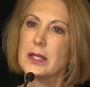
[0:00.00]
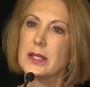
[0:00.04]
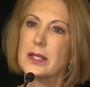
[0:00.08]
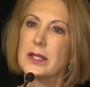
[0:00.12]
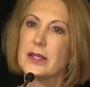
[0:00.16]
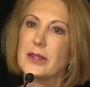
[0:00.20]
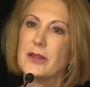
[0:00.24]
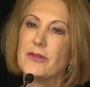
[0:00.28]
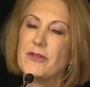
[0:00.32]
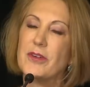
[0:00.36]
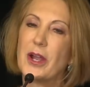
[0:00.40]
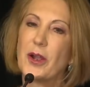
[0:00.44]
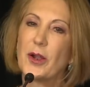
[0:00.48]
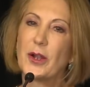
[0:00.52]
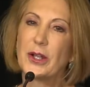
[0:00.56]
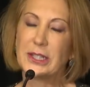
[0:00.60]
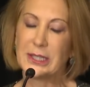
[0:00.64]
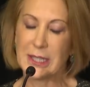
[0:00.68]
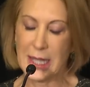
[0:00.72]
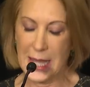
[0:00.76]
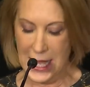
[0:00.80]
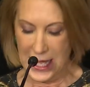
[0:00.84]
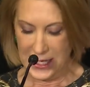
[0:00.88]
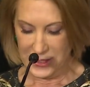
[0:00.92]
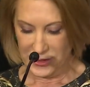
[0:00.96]
The very
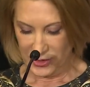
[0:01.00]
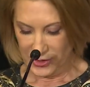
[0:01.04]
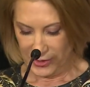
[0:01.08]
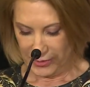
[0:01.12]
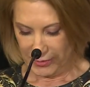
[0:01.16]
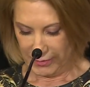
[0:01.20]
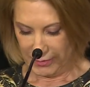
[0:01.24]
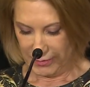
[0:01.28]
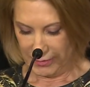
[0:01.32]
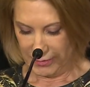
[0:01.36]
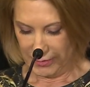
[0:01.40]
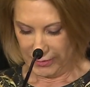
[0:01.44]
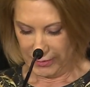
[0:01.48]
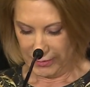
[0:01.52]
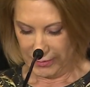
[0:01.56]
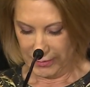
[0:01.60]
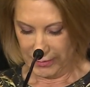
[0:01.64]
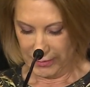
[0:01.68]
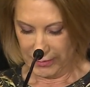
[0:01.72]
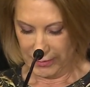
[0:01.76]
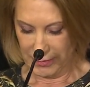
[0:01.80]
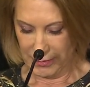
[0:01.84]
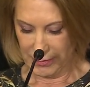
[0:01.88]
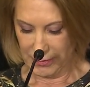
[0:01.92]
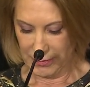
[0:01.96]
last
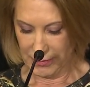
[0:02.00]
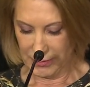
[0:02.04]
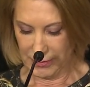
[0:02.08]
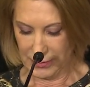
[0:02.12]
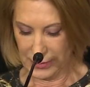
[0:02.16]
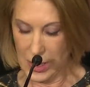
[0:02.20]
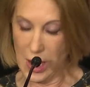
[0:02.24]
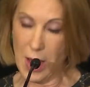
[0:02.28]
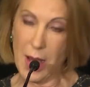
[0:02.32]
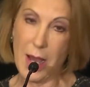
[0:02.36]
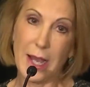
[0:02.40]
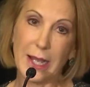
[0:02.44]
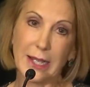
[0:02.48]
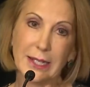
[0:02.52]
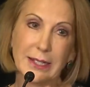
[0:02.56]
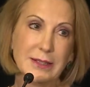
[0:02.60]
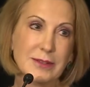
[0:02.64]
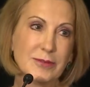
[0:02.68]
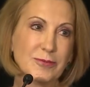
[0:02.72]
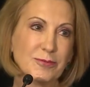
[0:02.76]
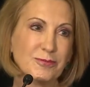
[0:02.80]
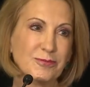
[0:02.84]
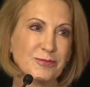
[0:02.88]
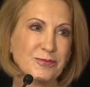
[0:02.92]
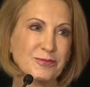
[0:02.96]

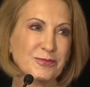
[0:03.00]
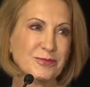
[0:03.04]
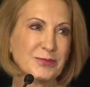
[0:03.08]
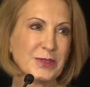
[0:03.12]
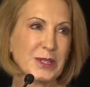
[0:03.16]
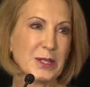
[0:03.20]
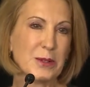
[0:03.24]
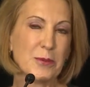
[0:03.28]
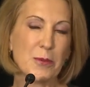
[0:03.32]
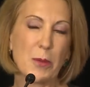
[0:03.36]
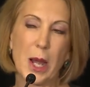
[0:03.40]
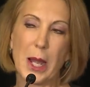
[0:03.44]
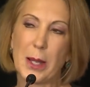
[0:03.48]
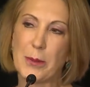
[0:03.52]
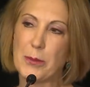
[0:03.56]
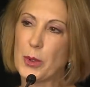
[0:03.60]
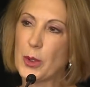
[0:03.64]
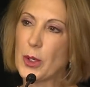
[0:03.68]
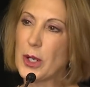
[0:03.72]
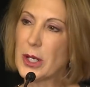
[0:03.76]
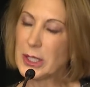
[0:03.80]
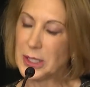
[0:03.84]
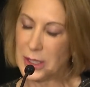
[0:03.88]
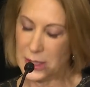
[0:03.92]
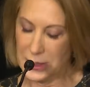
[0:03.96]
line in my
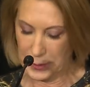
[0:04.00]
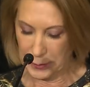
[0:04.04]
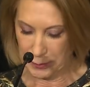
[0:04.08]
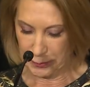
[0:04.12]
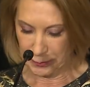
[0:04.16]
book